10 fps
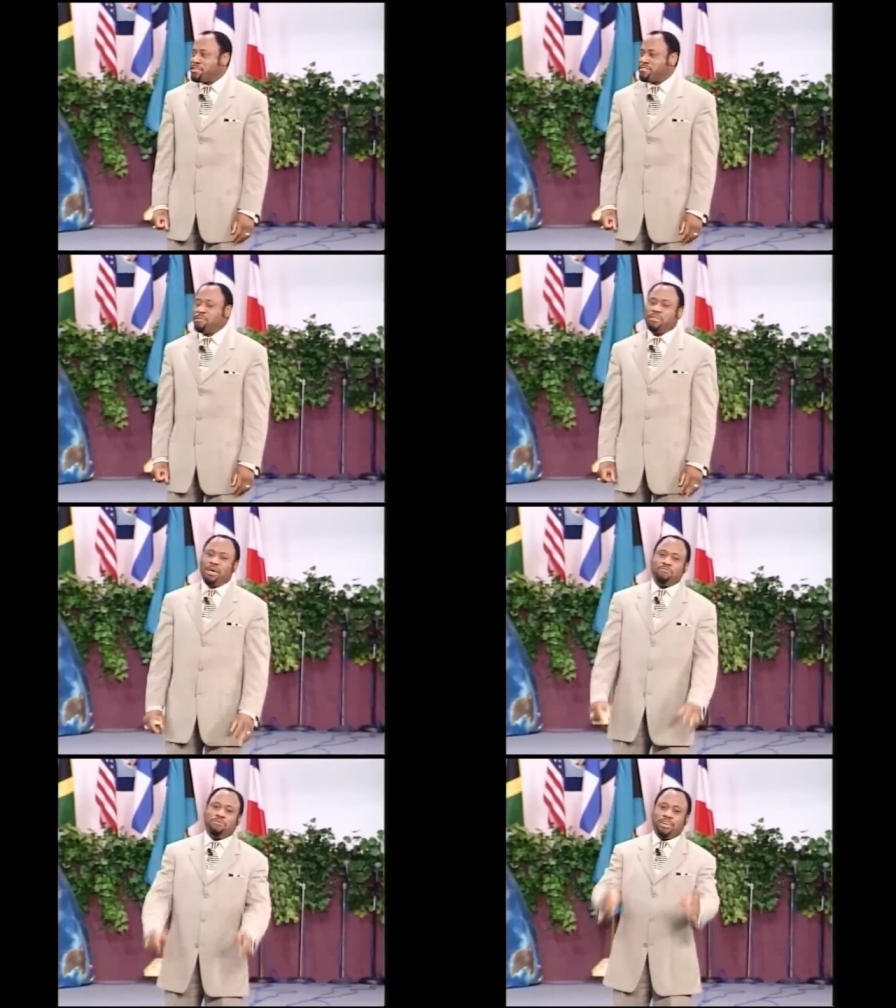Some of
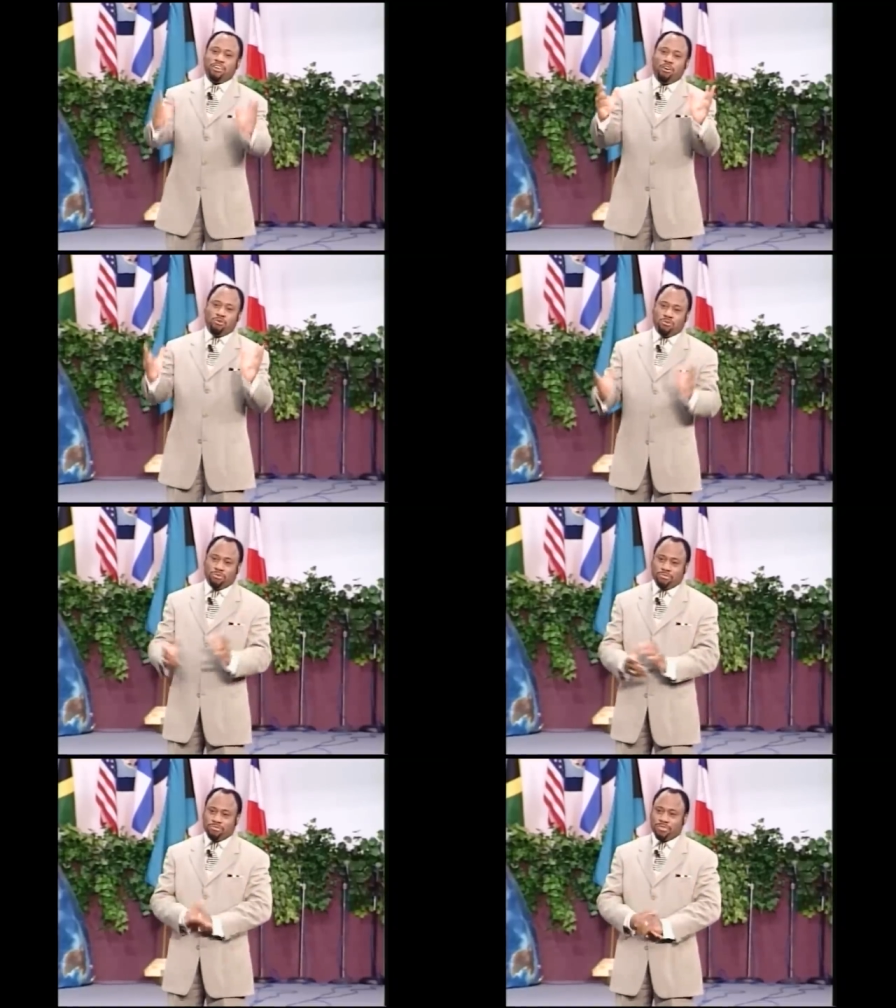them you may know,
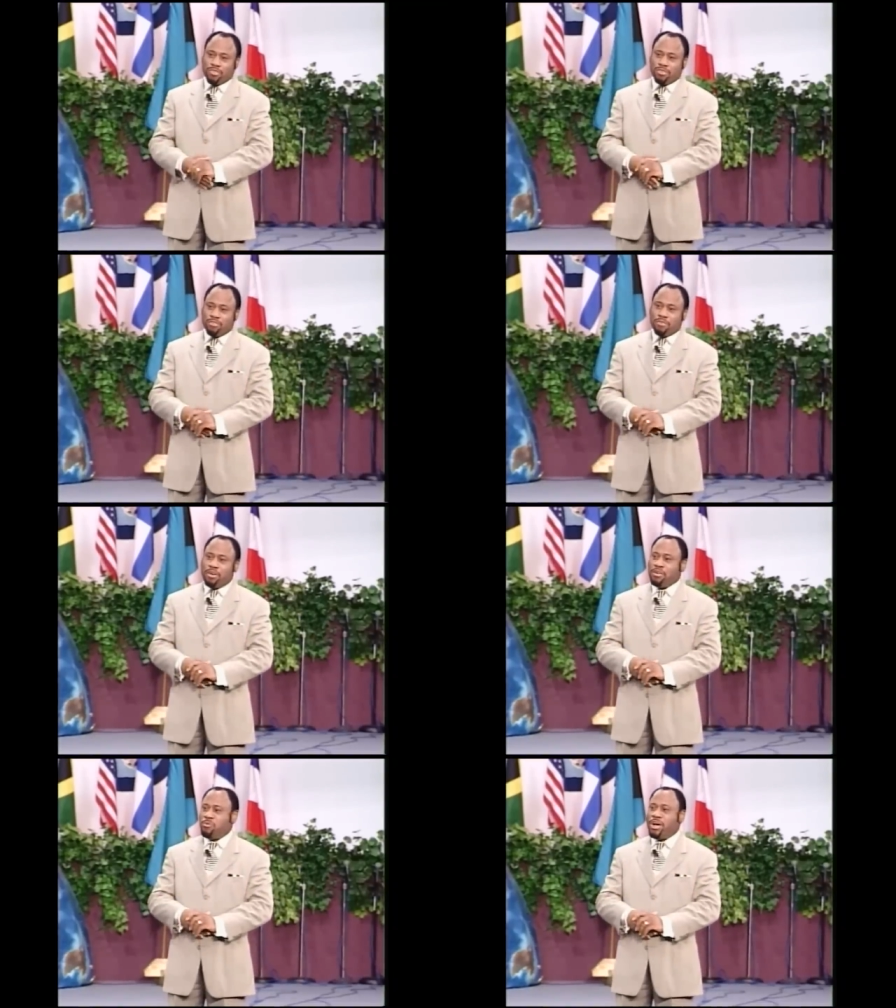
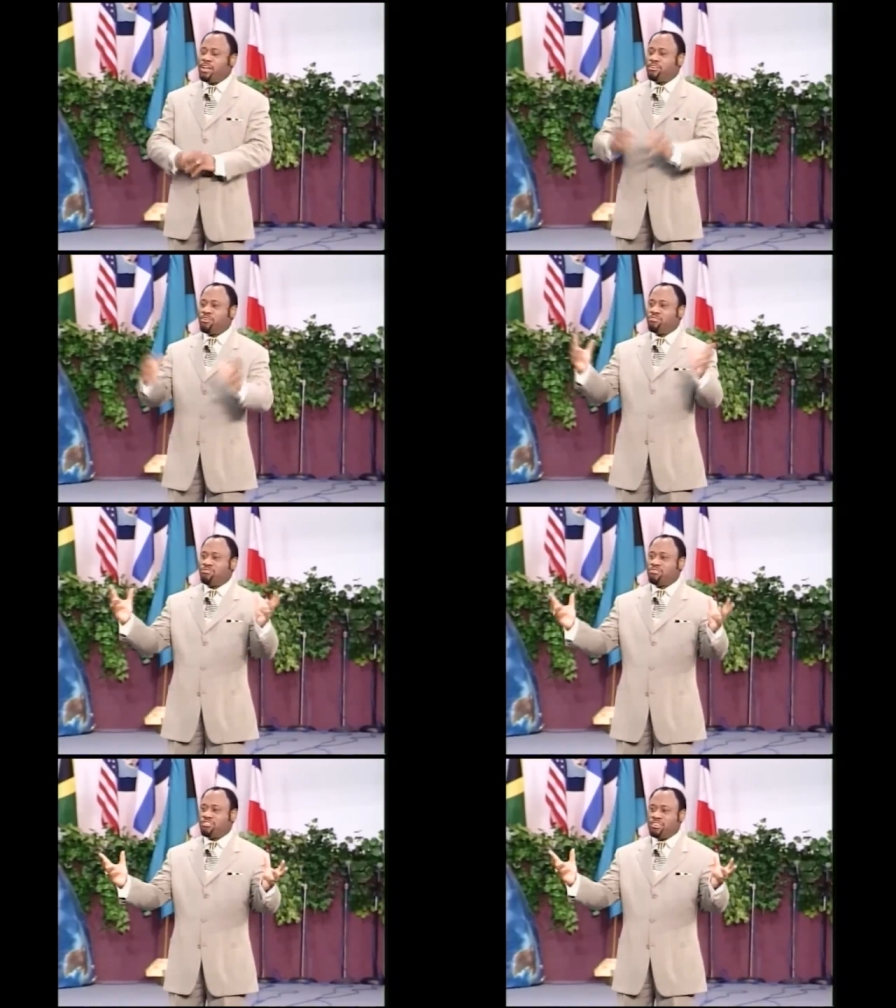very
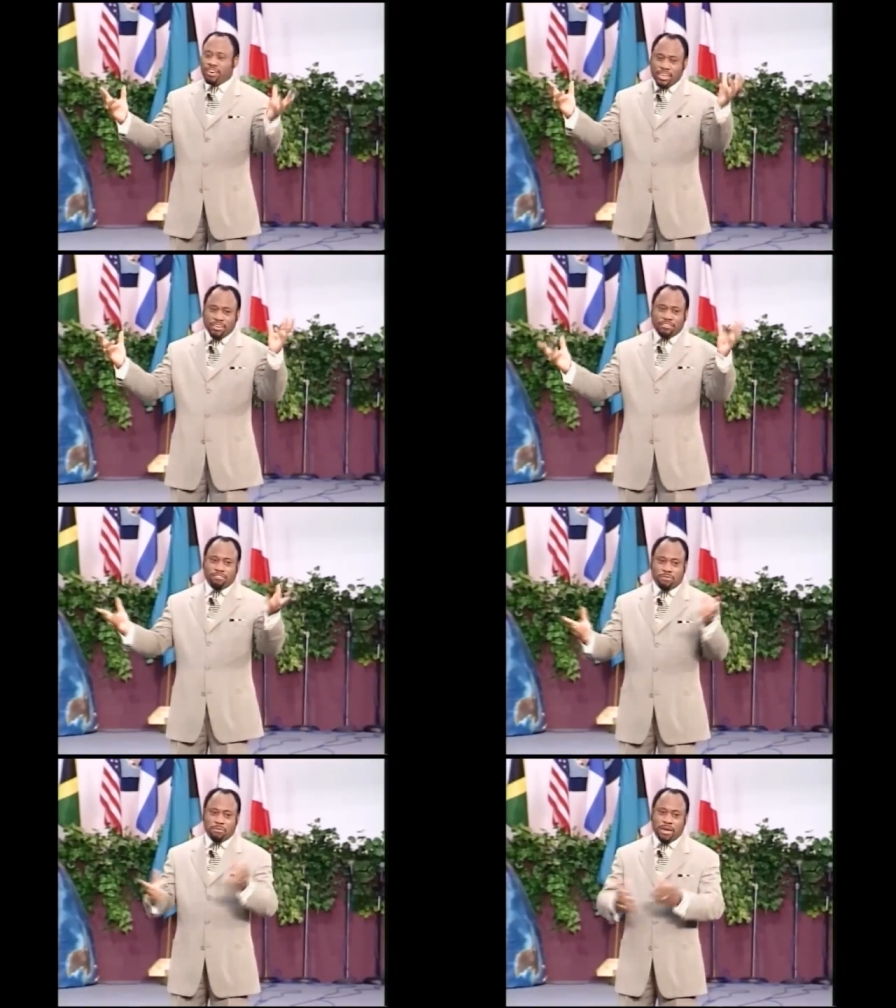well-known Christian
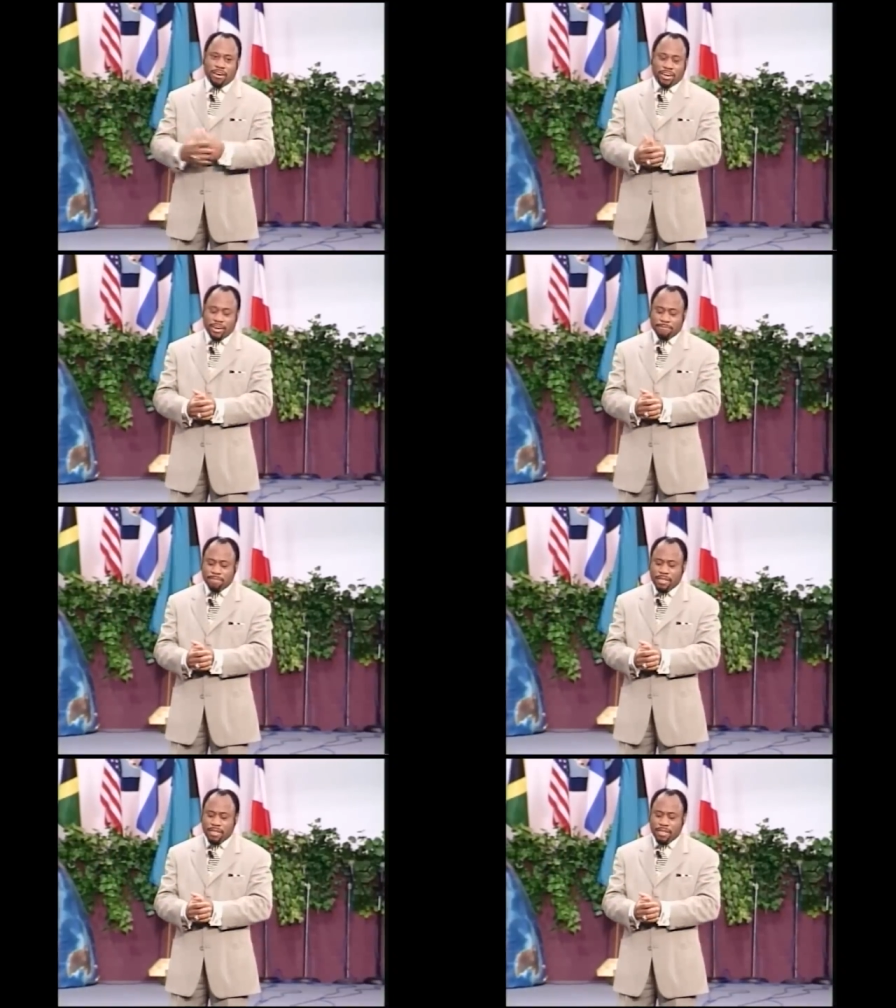leaders from America.